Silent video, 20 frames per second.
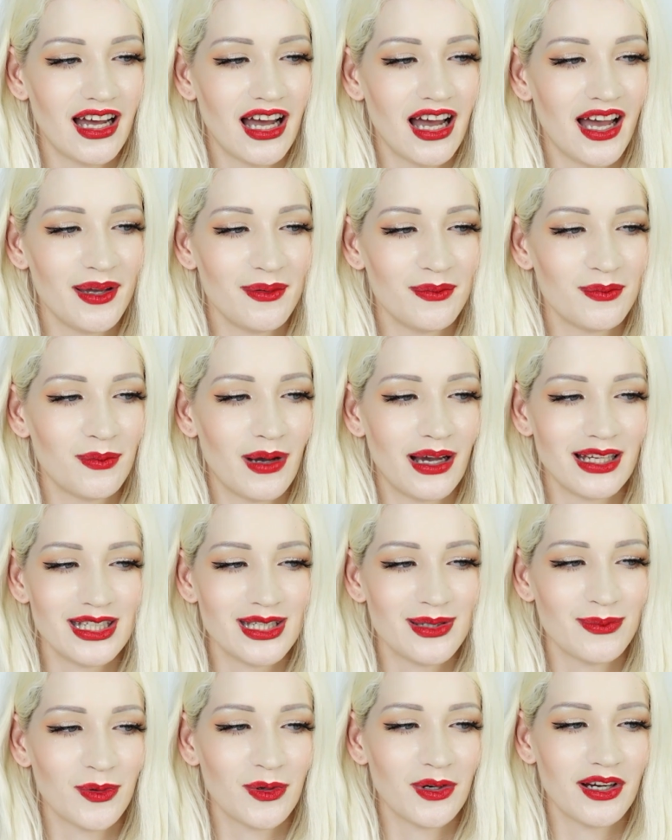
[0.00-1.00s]
I'm
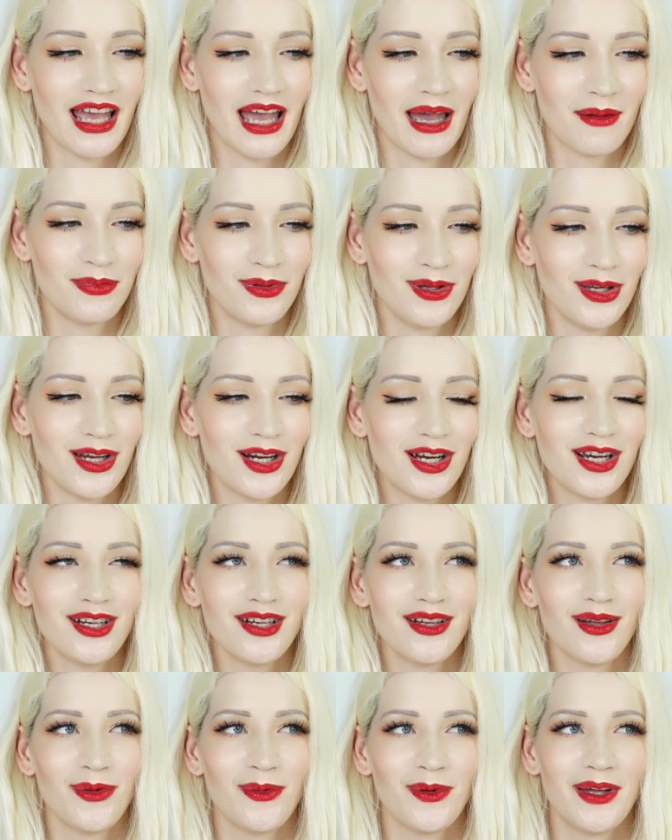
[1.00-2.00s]
much more
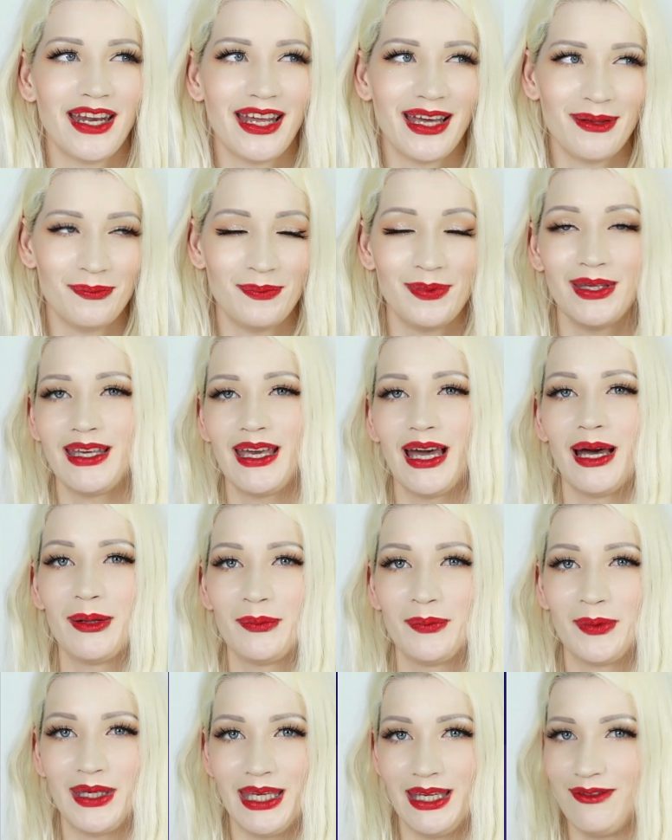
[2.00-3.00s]
happier when I pick
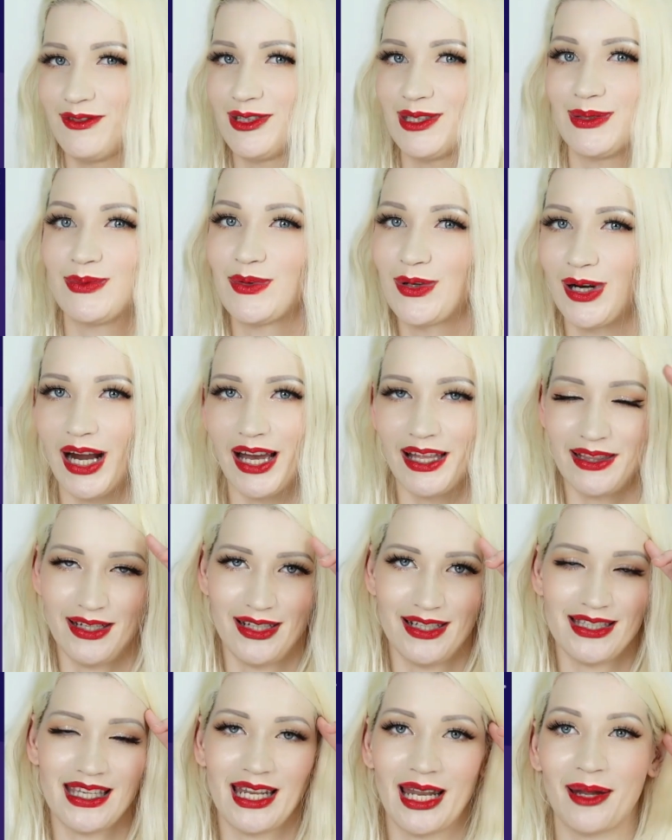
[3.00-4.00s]
up gifts for
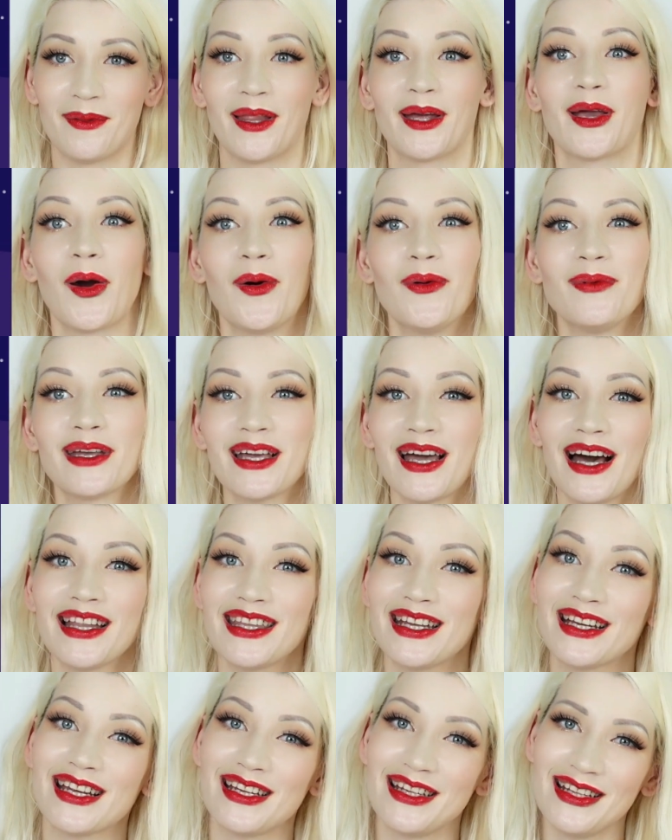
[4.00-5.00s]
others and I'm like, oh my god,
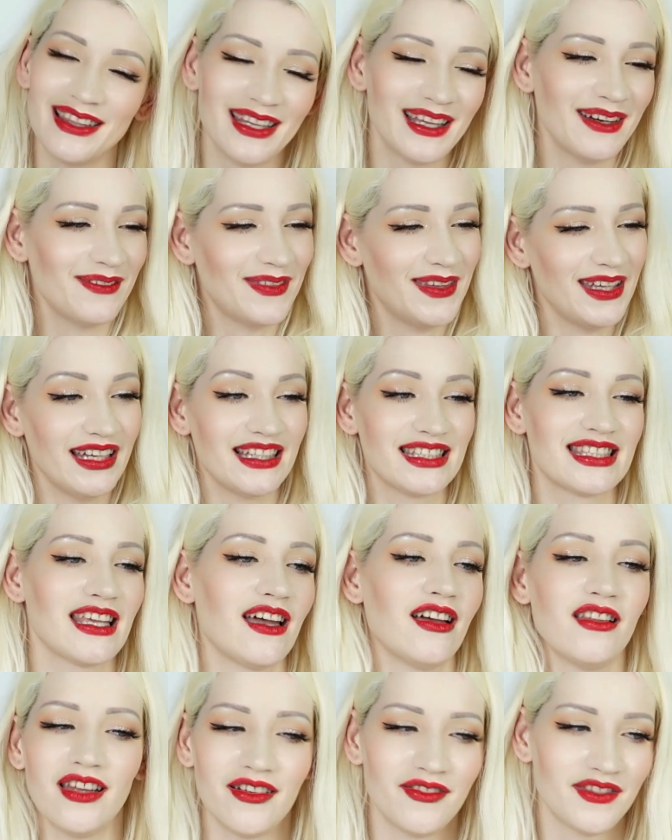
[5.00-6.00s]
they're gonna love this.
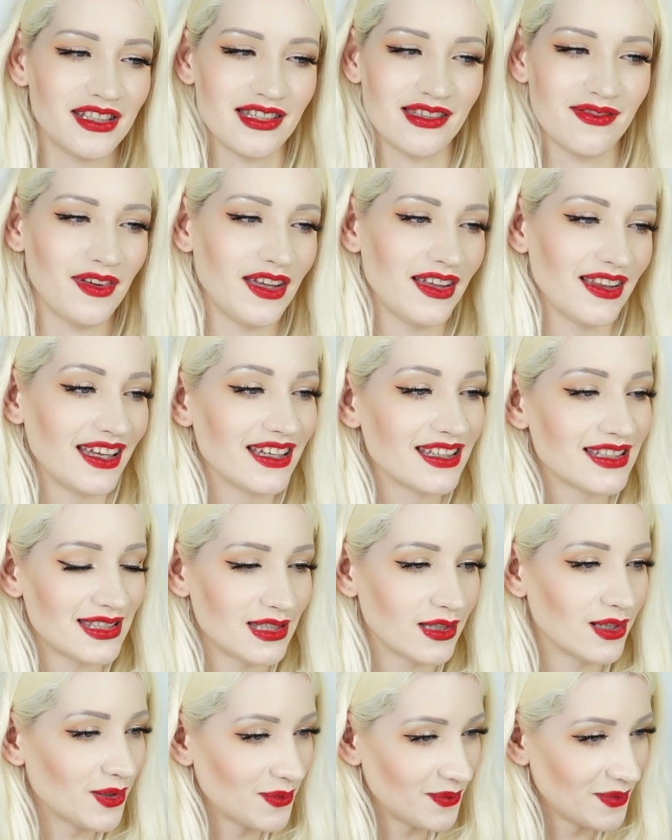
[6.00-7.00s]
I love this feeling,
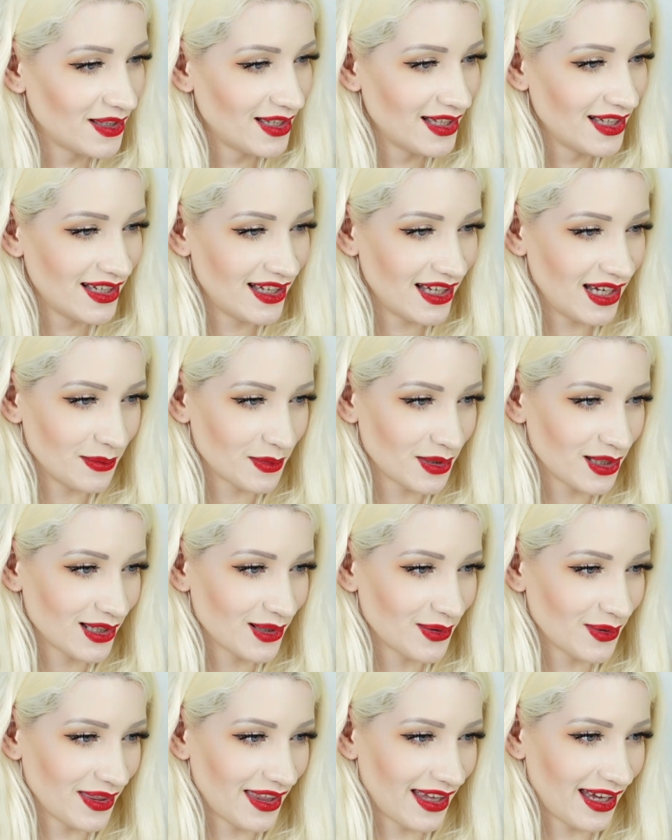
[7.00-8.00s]
so I'm gonna
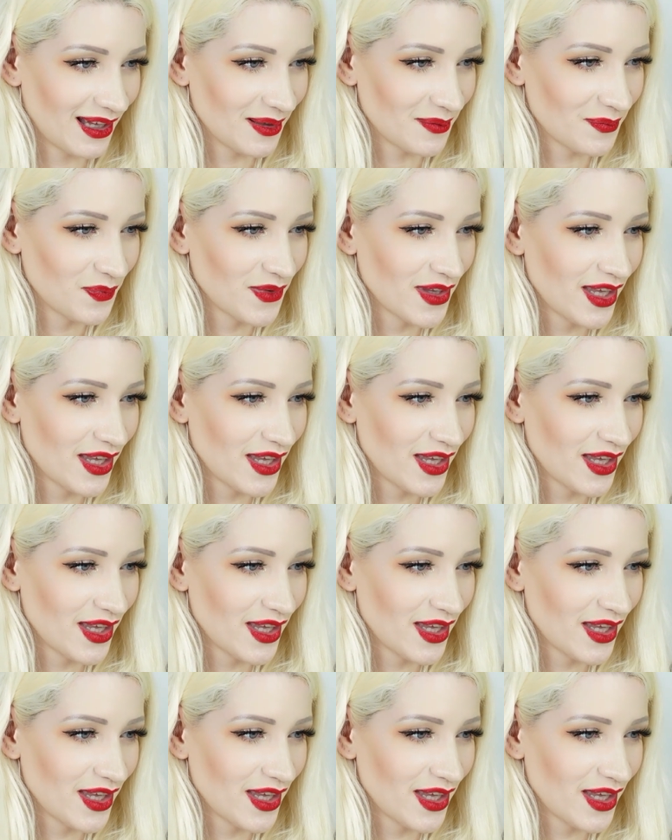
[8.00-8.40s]
go with that.